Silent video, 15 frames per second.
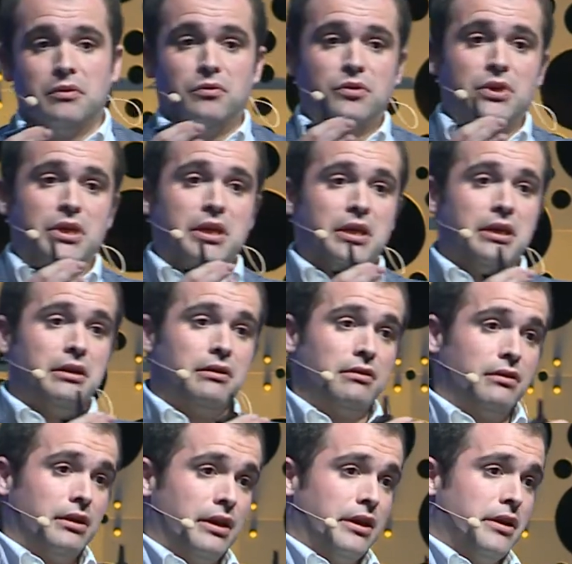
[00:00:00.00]
the
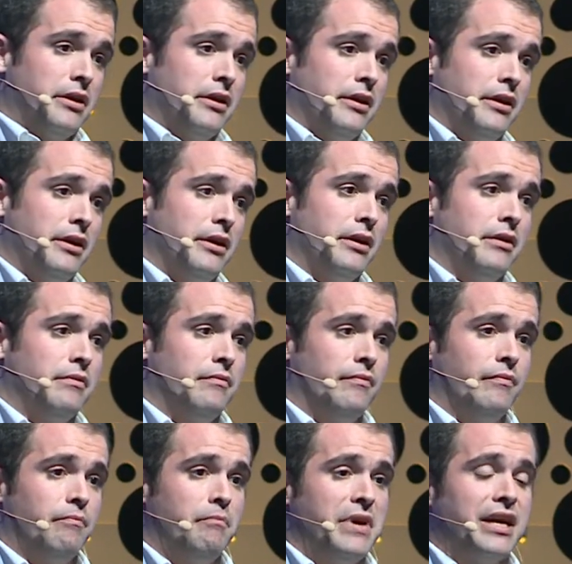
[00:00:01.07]
uh,
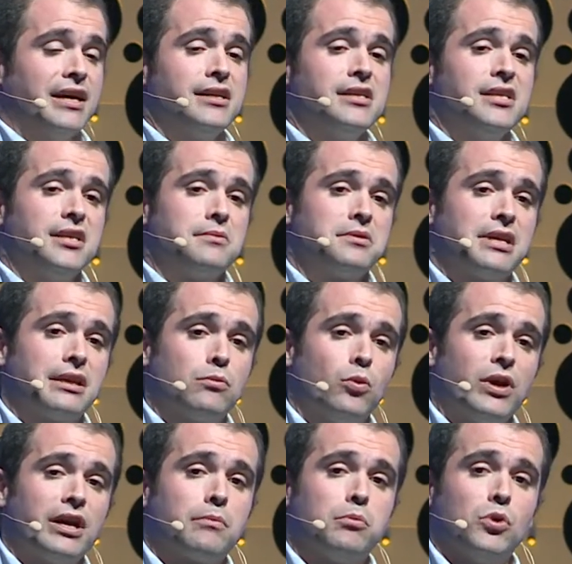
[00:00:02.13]
mechanisms that we
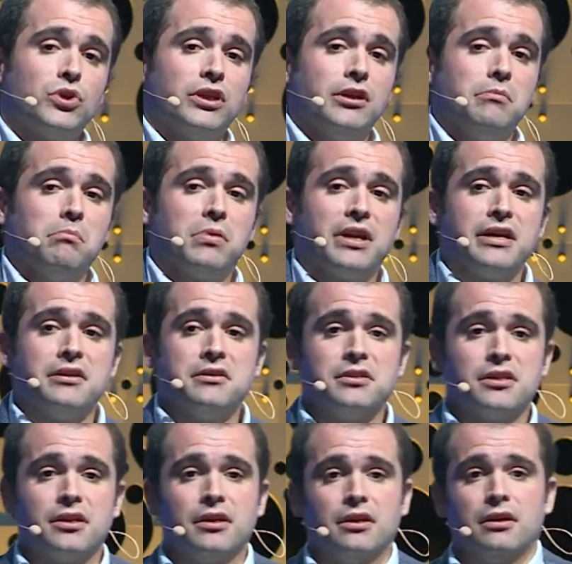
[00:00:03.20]
are putting in
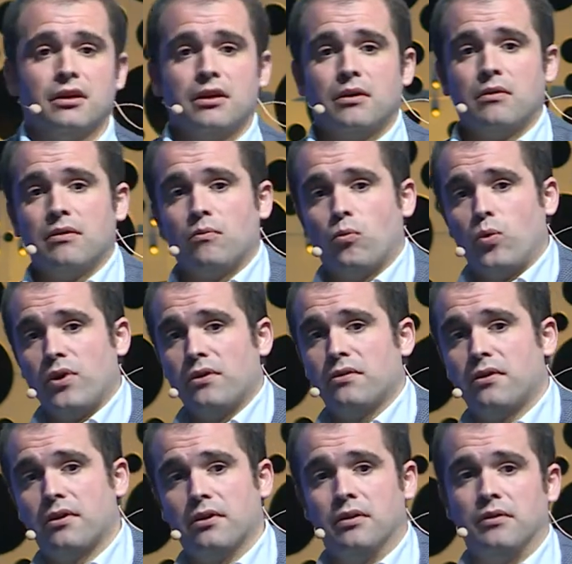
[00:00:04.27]
place
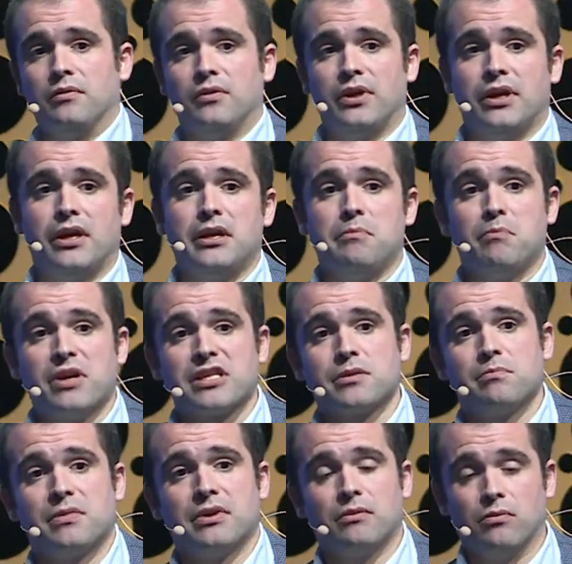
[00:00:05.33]
with the
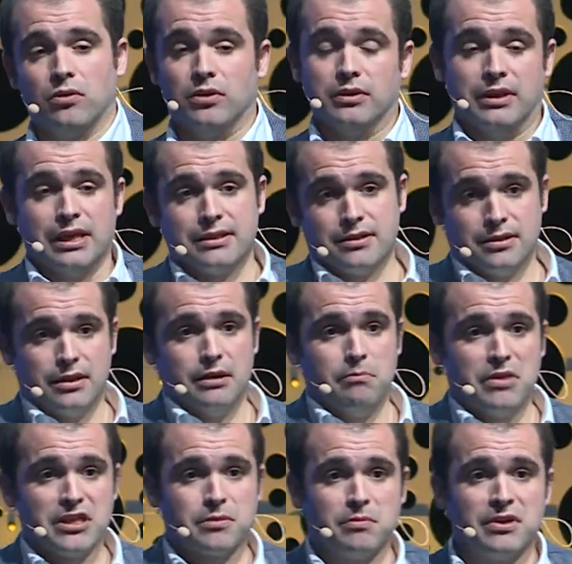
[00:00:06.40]
investment, that's the
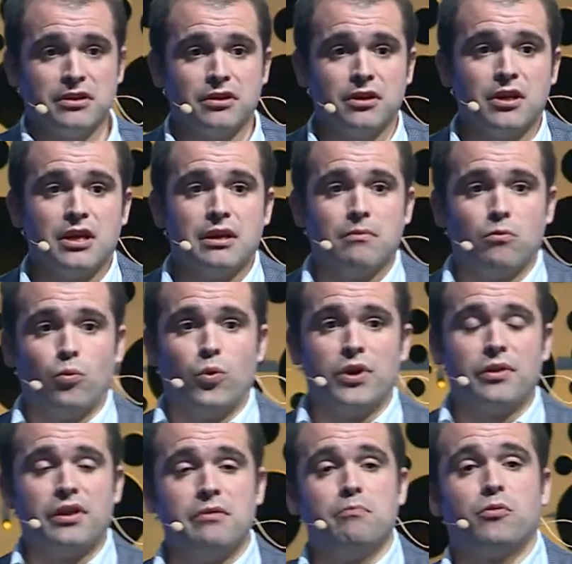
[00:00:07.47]
investment, with
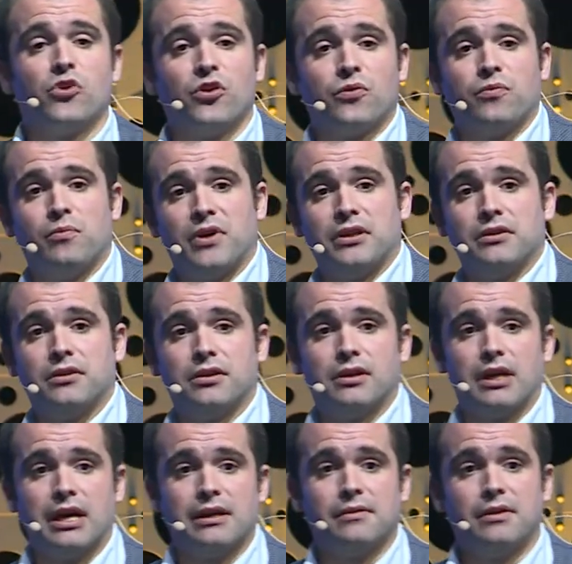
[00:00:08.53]
the improvement
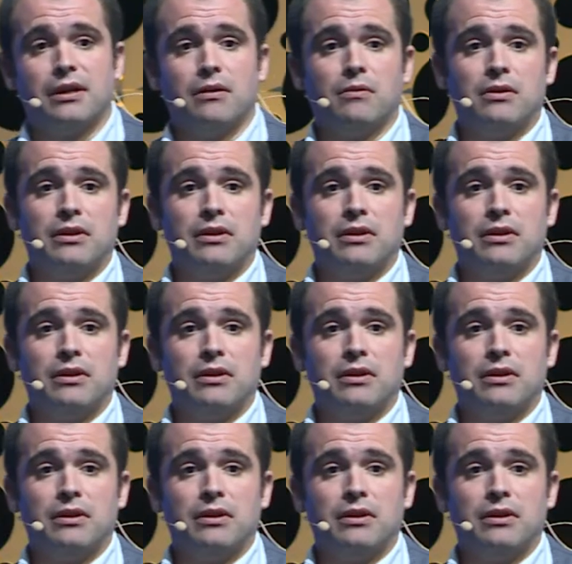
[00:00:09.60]
and the